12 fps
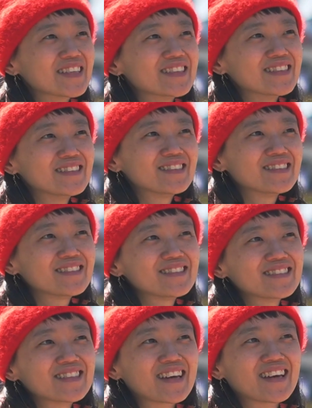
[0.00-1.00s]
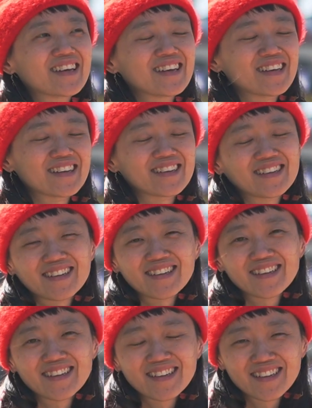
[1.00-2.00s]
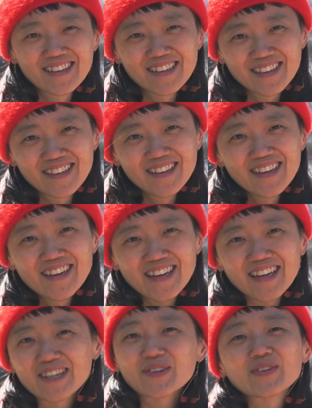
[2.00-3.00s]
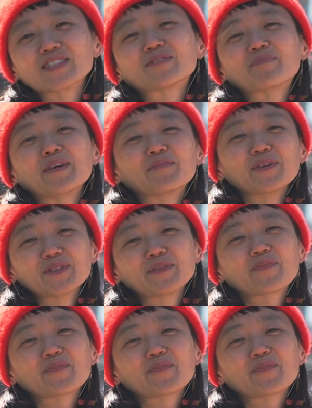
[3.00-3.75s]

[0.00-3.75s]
and encourage people to